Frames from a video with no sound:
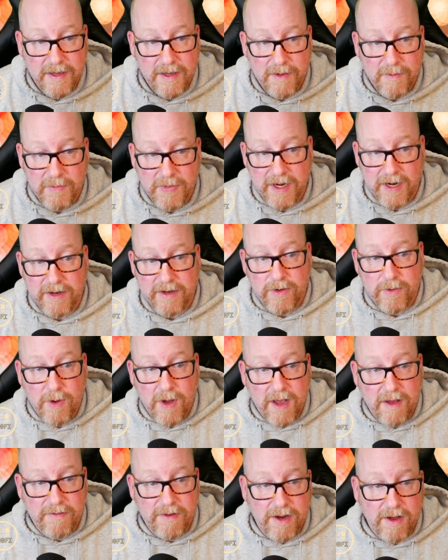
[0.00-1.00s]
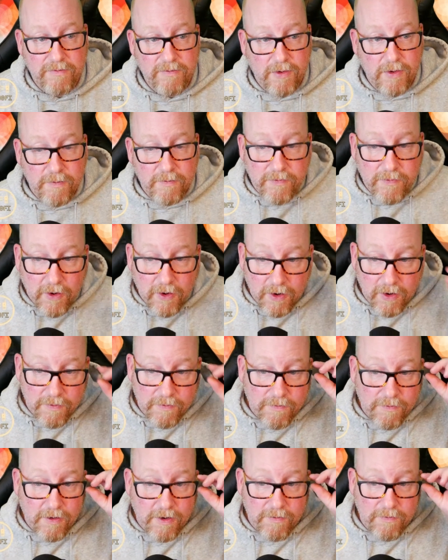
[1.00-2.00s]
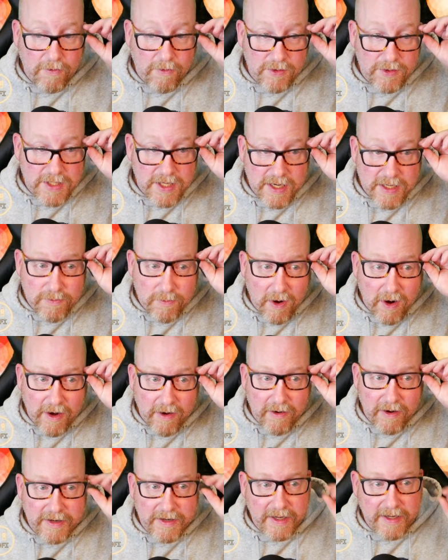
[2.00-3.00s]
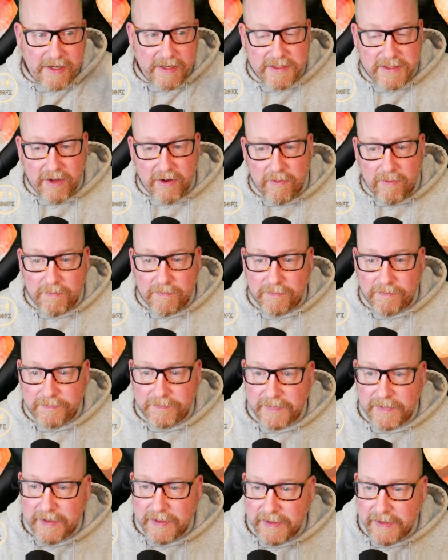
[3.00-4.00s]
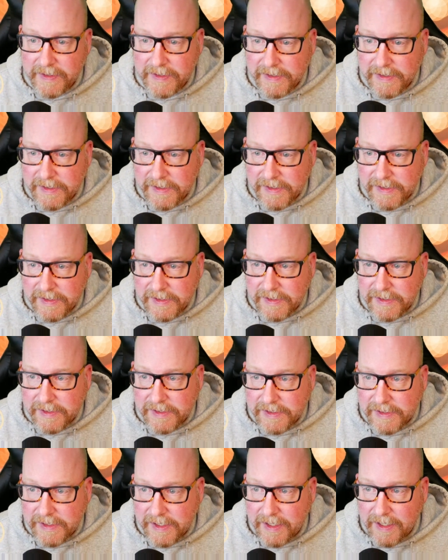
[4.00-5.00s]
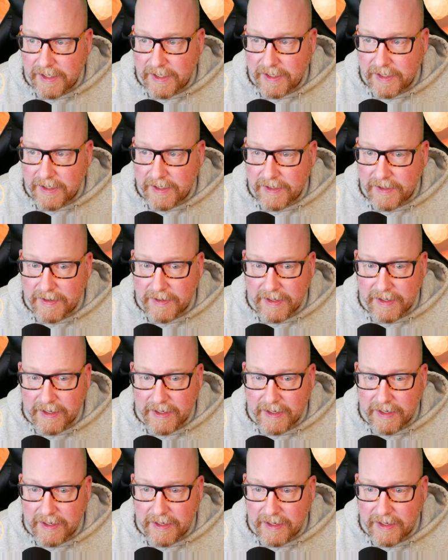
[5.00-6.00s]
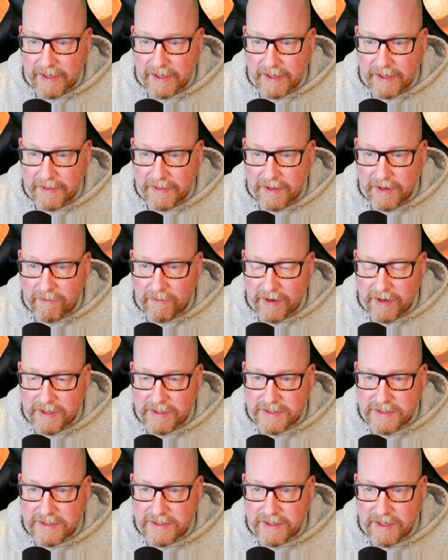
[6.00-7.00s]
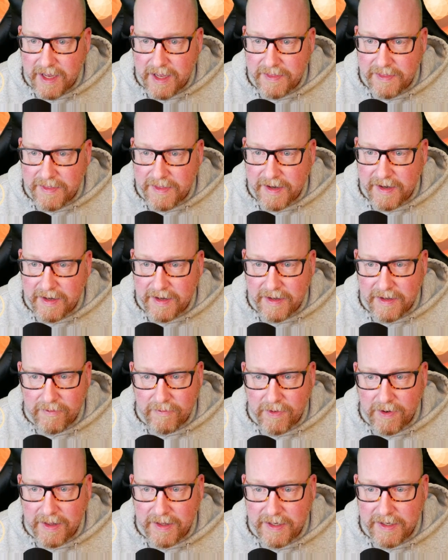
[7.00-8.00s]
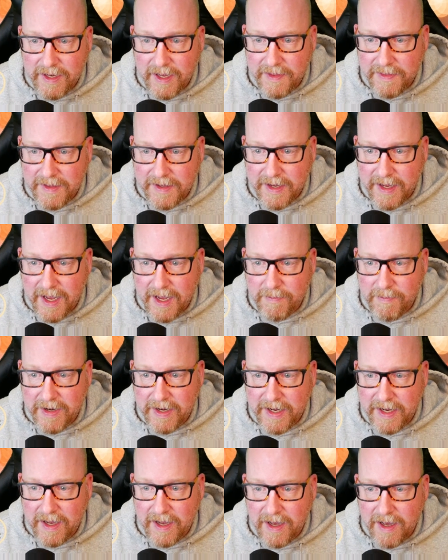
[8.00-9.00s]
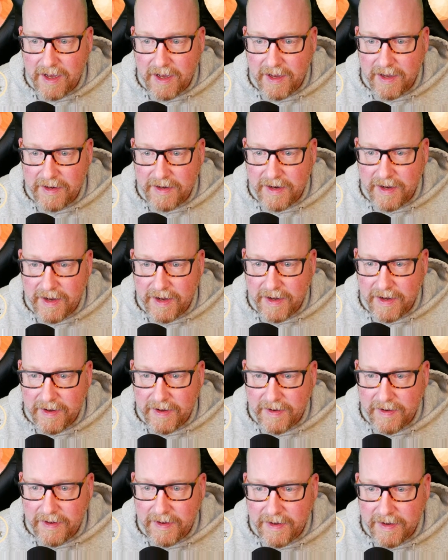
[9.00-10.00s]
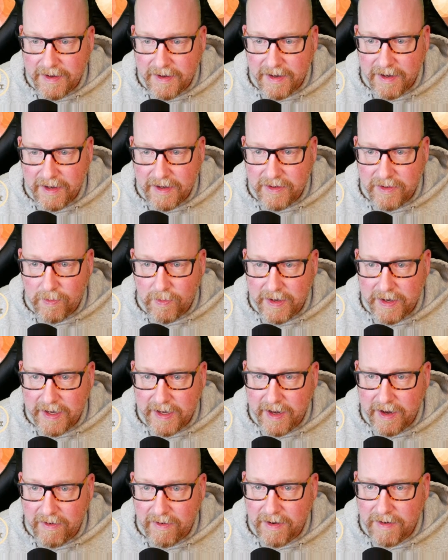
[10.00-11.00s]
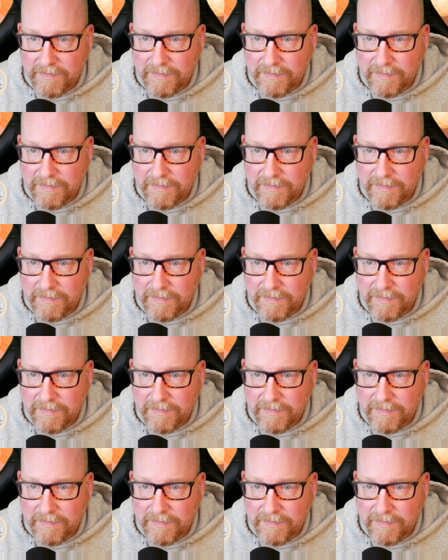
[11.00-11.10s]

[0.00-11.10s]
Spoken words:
But I do have enough room for full-size wire antennas, though. And there is really nothing happening on 20 here.